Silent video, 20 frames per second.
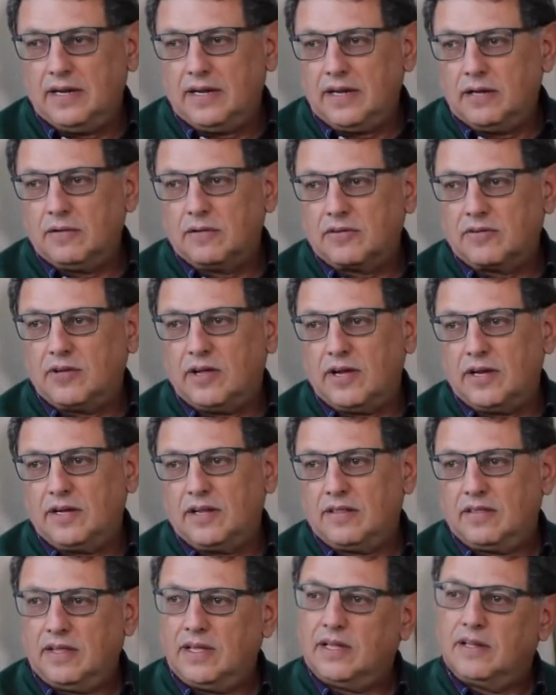the little
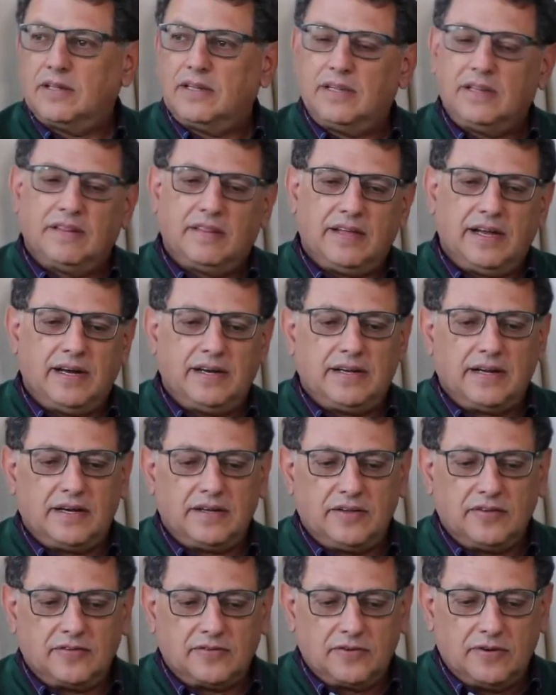tiny thing in there
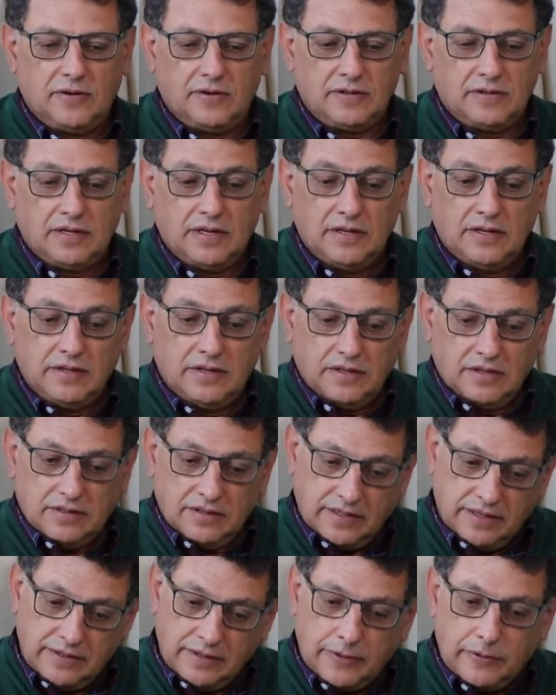that is called
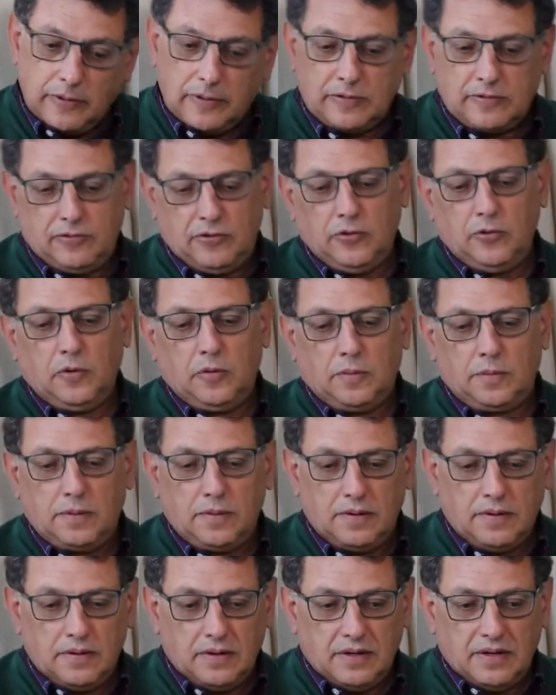the neural tube